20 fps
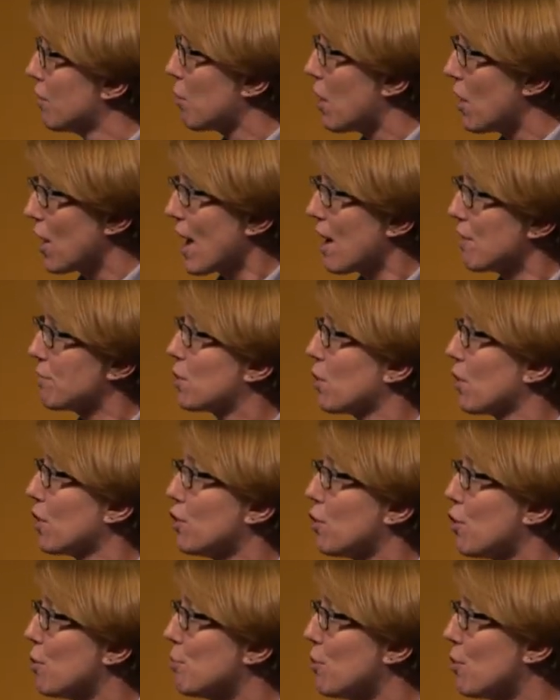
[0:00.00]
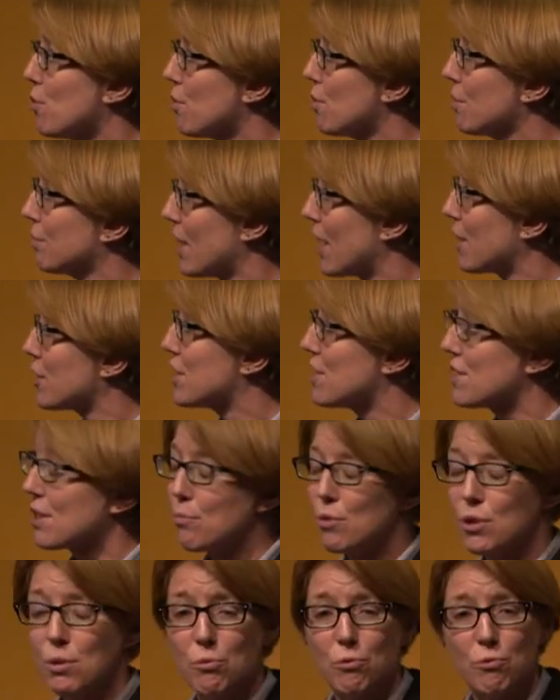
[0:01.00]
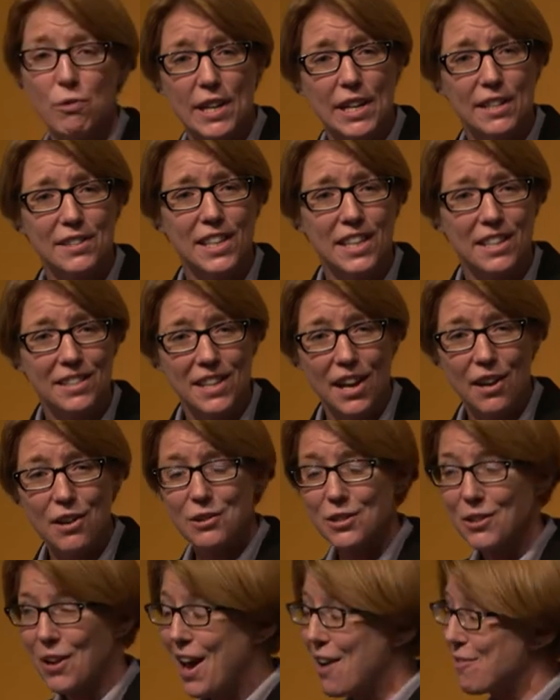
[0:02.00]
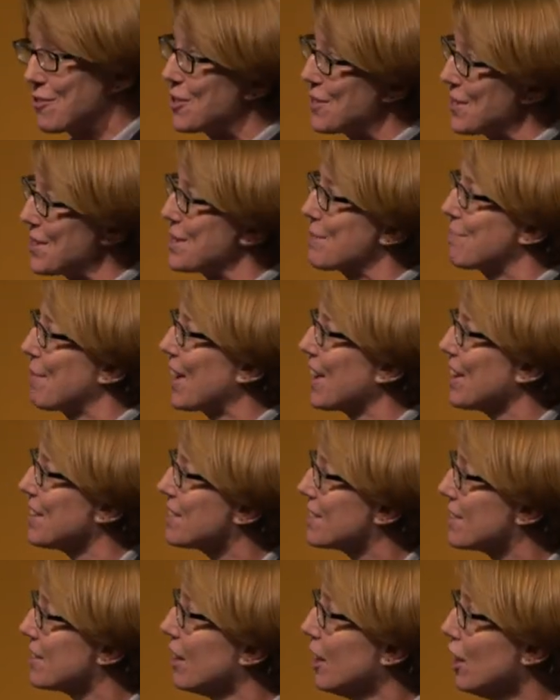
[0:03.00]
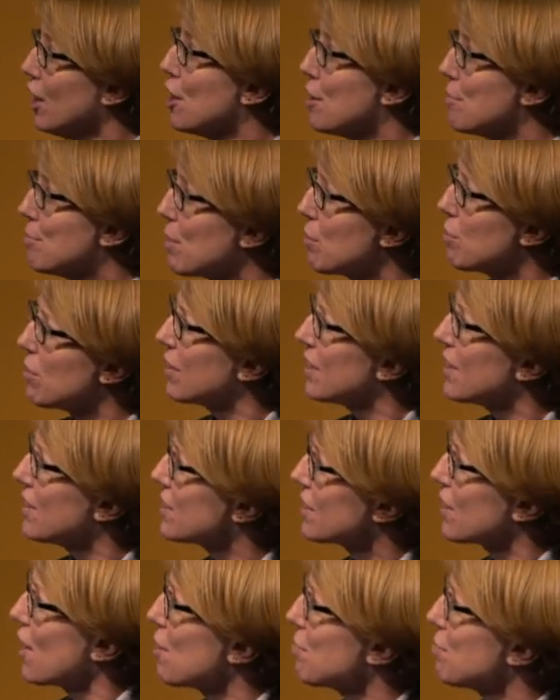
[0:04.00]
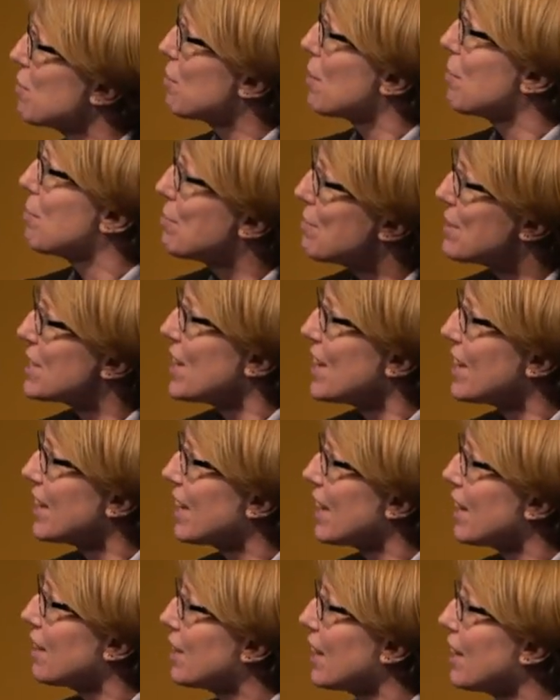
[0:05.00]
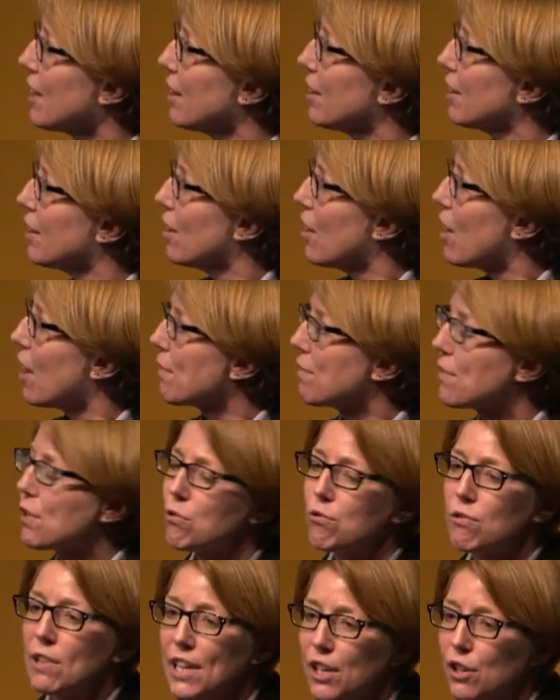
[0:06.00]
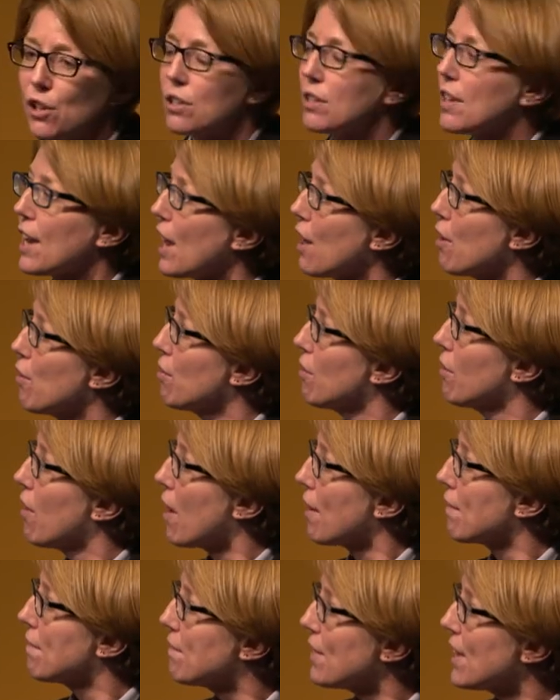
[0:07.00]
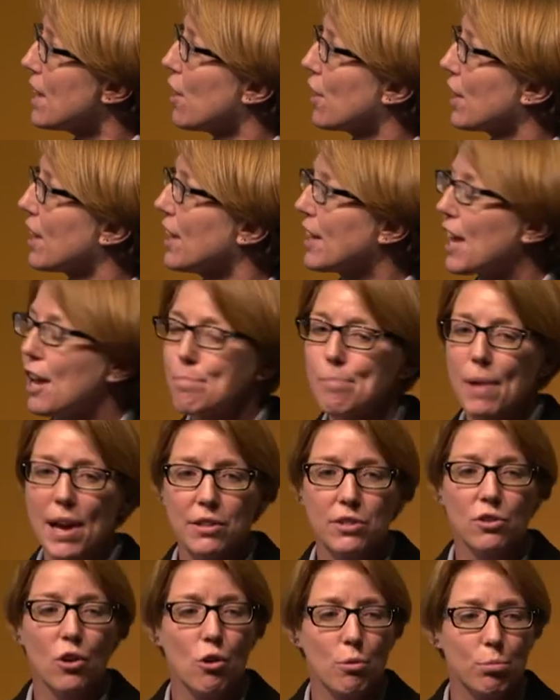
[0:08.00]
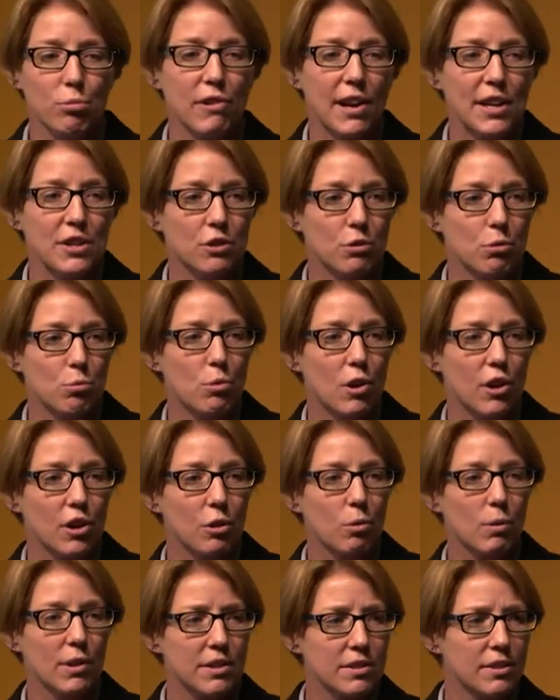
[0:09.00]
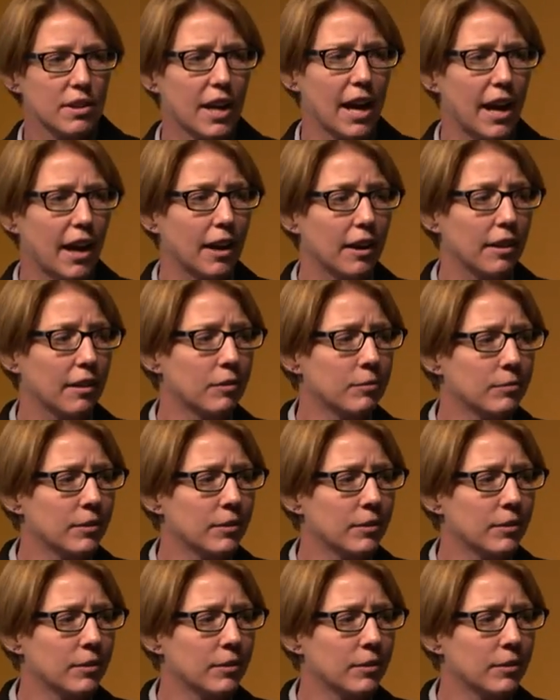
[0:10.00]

I have got a lot more. Actually, some of them are really detailed, so I haven't got the space. But there's a couple, particularly the I feel really good now. I feel I can get back to operational work once again.